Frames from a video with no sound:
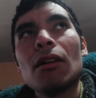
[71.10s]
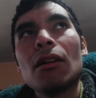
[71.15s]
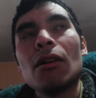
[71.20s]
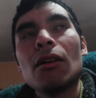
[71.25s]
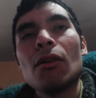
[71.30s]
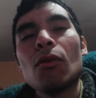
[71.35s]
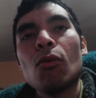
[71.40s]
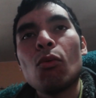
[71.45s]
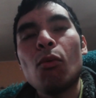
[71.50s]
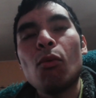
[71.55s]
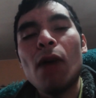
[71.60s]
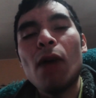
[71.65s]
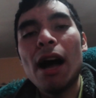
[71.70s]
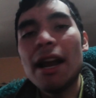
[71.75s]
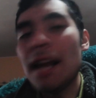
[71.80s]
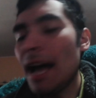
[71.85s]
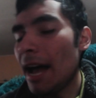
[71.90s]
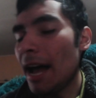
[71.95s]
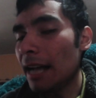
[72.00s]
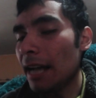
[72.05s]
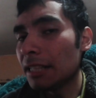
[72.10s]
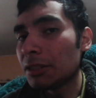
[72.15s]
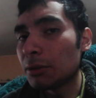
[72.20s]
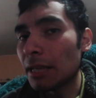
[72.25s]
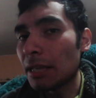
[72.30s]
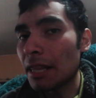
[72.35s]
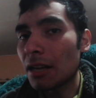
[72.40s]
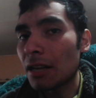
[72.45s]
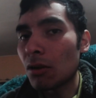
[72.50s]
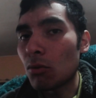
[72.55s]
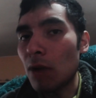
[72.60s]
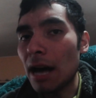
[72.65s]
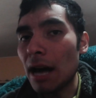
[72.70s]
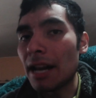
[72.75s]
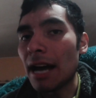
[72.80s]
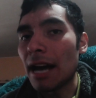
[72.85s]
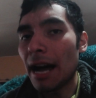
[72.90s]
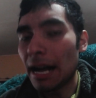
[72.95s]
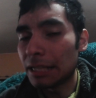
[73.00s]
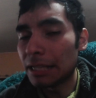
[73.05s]
100
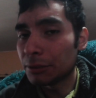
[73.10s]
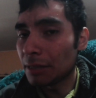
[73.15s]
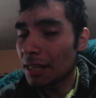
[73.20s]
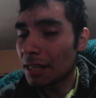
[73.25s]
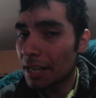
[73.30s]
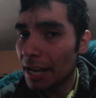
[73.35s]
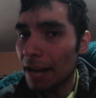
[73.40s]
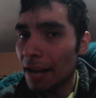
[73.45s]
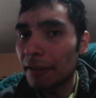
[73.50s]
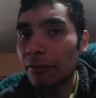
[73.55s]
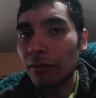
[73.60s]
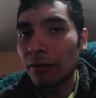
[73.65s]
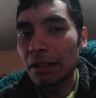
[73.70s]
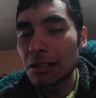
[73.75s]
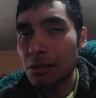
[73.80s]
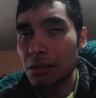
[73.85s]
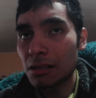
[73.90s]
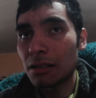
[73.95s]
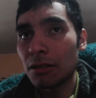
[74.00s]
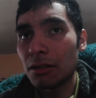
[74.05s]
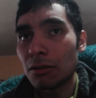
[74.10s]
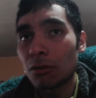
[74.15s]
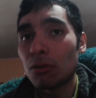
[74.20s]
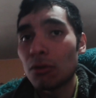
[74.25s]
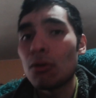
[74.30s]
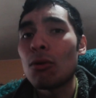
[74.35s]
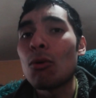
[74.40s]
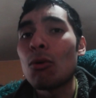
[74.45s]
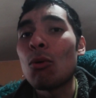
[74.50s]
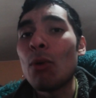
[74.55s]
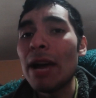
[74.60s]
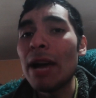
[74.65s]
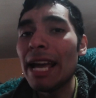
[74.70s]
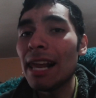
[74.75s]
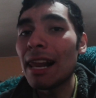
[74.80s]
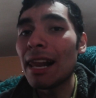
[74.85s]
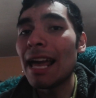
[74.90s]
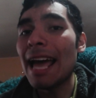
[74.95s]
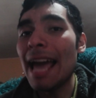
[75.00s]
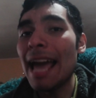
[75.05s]
girlfriends
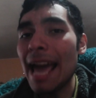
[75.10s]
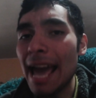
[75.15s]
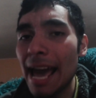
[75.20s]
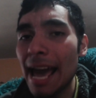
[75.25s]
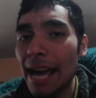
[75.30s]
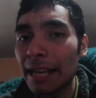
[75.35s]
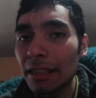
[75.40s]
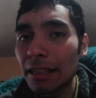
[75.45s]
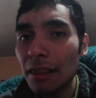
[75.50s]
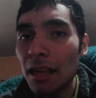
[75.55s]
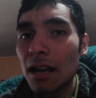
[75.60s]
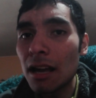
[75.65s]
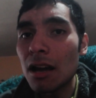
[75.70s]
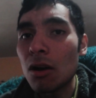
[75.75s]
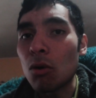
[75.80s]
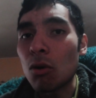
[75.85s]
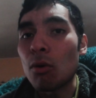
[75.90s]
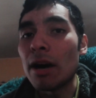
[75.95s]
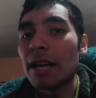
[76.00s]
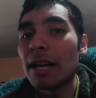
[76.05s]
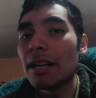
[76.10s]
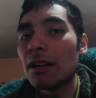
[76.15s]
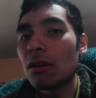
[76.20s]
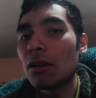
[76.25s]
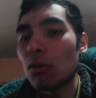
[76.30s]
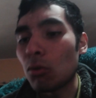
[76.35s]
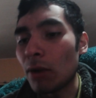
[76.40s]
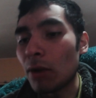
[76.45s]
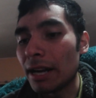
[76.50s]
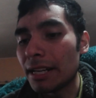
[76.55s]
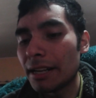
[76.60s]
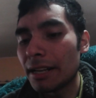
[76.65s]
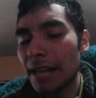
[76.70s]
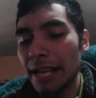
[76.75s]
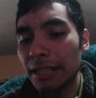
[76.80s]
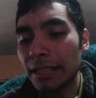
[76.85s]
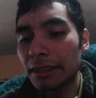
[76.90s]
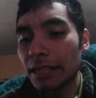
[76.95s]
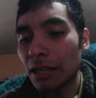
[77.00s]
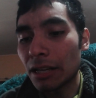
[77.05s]
will end when
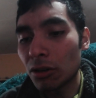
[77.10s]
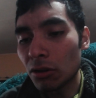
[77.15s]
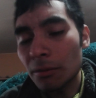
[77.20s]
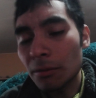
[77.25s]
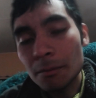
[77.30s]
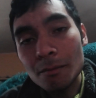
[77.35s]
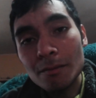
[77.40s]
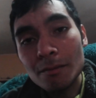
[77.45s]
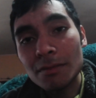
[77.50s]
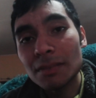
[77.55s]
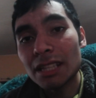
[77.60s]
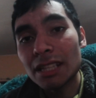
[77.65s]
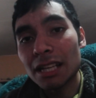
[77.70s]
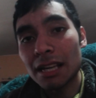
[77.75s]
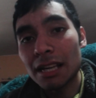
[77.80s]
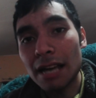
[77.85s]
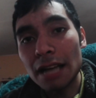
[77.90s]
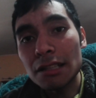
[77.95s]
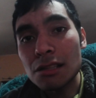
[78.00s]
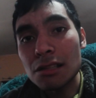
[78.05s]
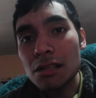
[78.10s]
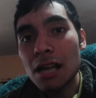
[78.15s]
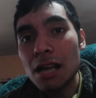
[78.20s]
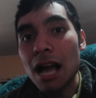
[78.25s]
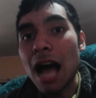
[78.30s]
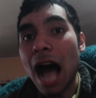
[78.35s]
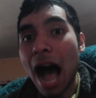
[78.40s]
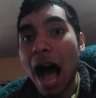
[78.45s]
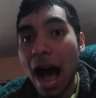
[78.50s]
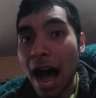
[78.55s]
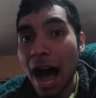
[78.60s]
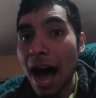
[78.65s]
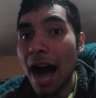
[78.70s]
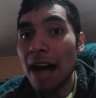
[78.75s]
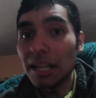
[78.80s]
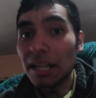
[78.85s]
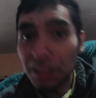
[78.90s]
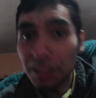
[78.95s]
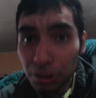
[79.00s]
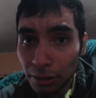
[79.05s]
Dentaro gets
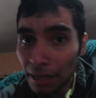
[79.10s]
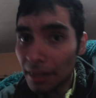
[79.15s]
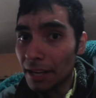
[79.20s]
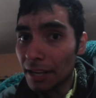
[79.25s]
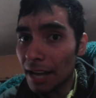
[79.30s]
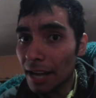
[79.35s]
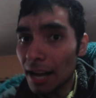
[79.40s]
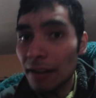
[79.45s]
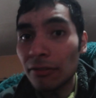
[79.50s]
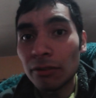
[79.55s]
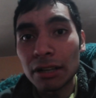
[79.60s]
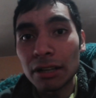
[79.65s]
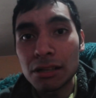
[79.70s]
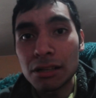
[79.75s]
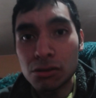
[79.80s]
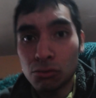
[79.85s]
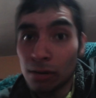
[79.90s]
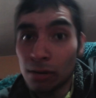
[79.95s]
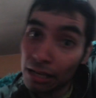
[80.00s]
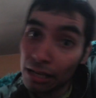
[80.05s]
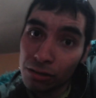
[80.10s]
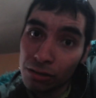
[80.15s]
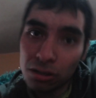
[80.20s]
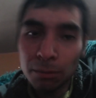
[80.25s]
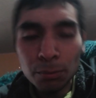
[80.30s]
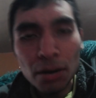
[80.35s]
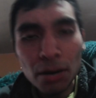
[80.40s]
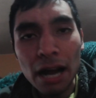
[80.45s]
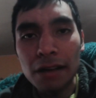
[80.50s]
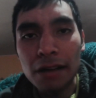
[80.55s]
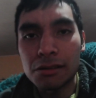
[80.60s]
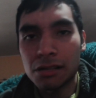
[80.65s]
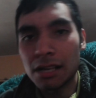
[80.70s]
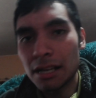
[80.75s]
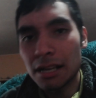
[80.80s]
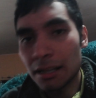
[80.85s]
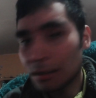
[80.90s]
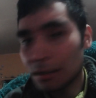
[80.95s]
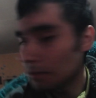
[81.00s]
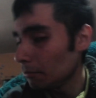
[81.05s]
100 girlfriends. What a surprise,
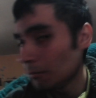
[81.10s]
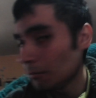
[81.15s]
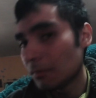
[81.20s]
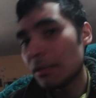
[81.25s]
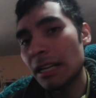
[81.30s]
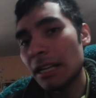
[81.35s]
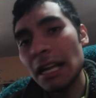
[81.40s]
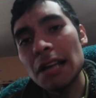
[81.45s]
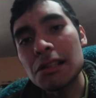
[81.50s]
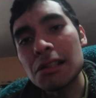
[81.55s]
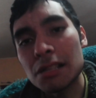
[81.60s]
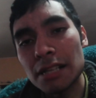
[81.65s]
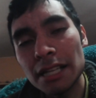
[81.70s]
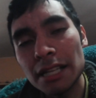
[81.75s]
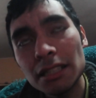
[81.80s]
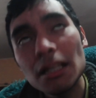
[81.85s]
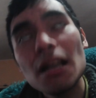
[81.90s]
isn't it?